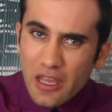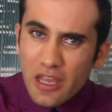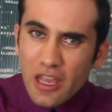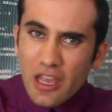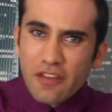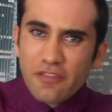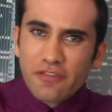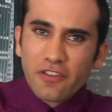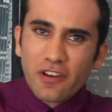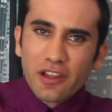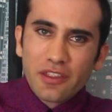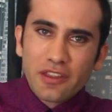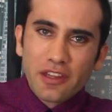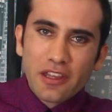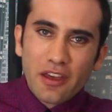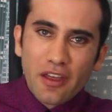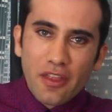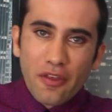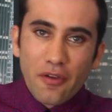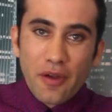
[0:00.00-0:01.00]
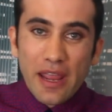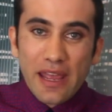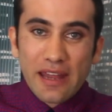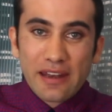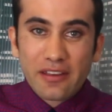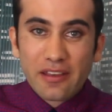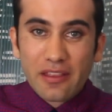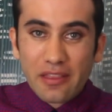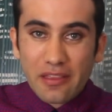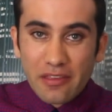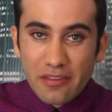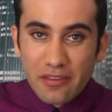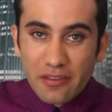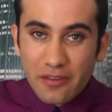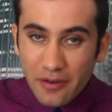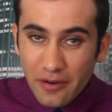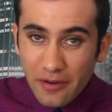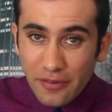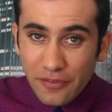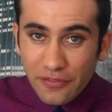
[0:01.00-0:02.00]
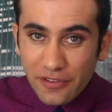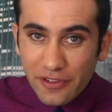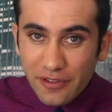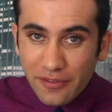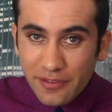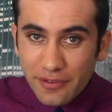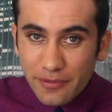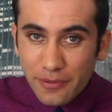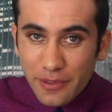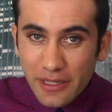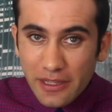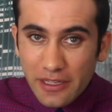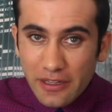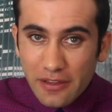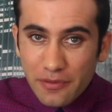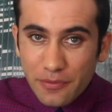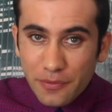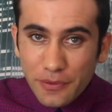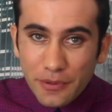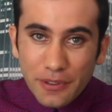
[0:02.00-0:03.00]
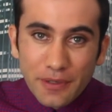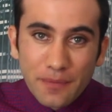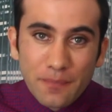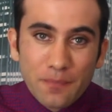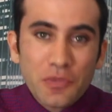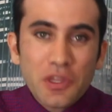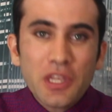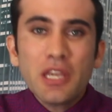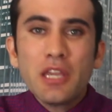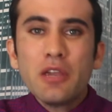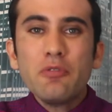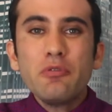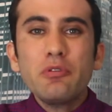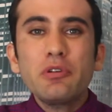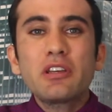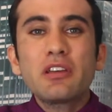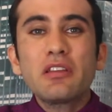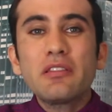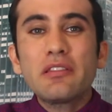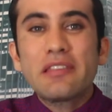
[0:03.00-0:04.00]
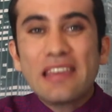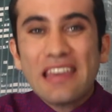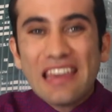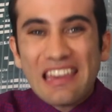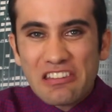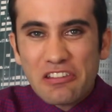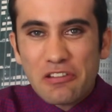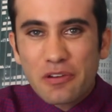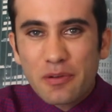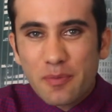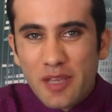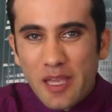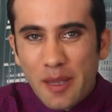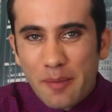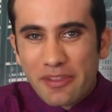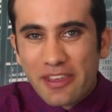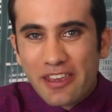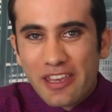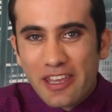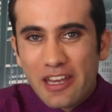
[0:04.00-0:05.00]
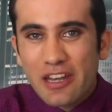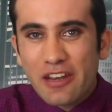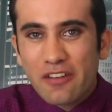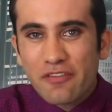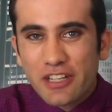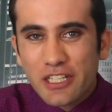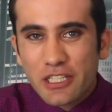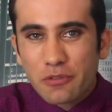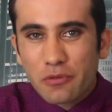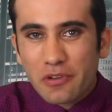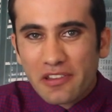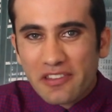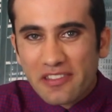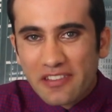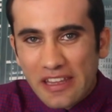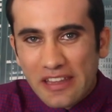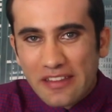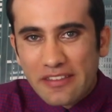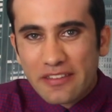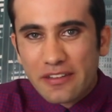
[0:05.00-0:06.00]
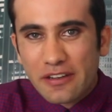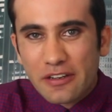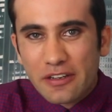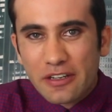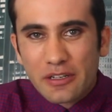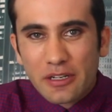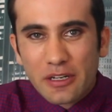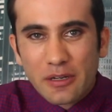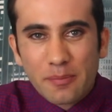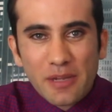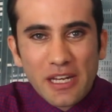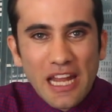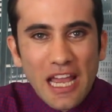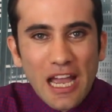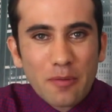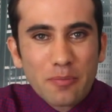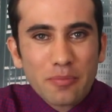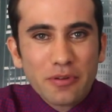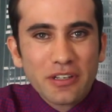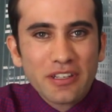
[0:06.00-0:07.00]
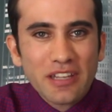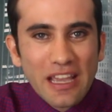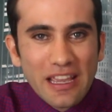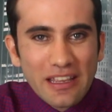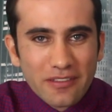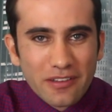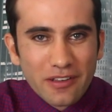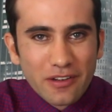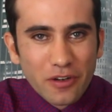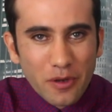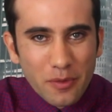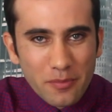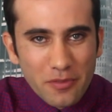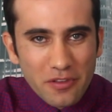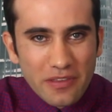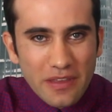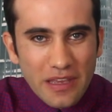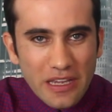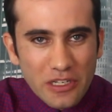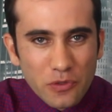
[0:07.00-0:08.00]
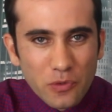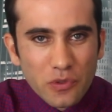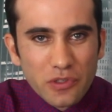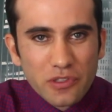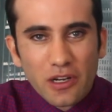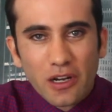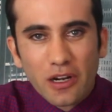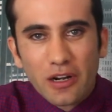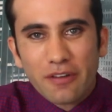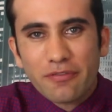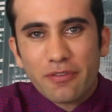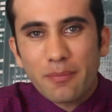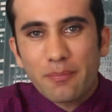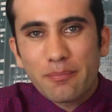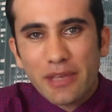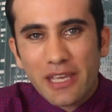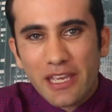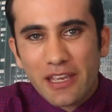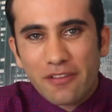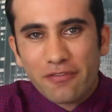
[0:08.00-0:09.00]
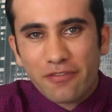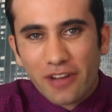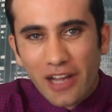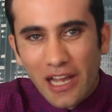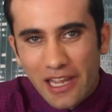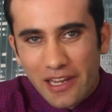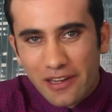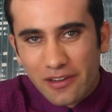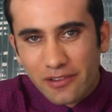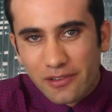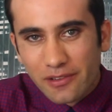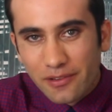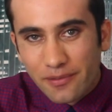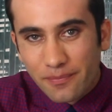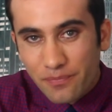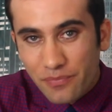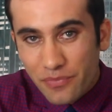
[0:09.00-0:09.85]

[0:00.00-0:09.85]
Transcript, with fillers: If, on the other hand, conservatives win this one, it would continue to be up to individual states to determine how protected homosexuals are from being fired.